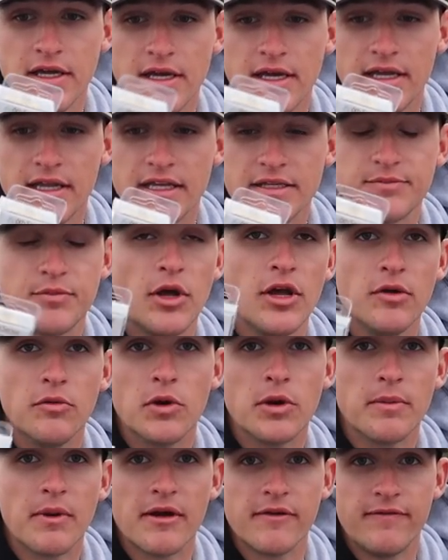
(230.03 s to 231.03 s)
And that's probably
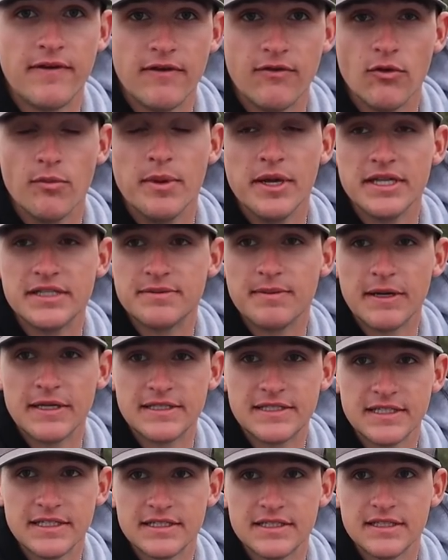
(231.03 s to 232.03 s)
one of my favorite baits by
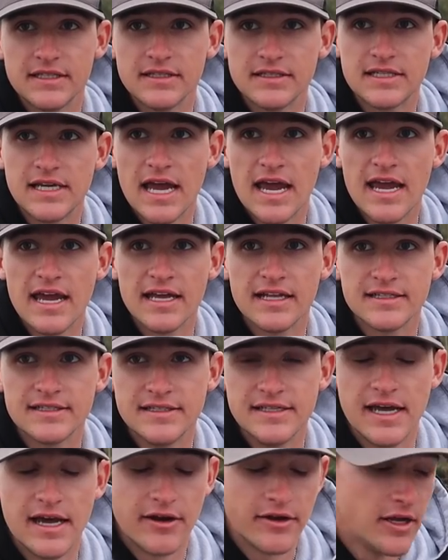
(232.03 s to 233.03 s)
Six Sense, hands
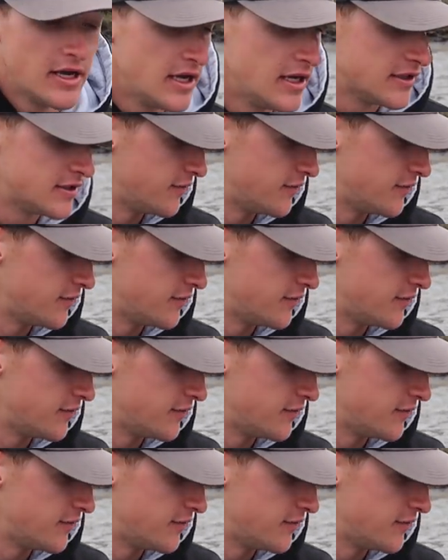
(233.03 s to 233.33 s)
down.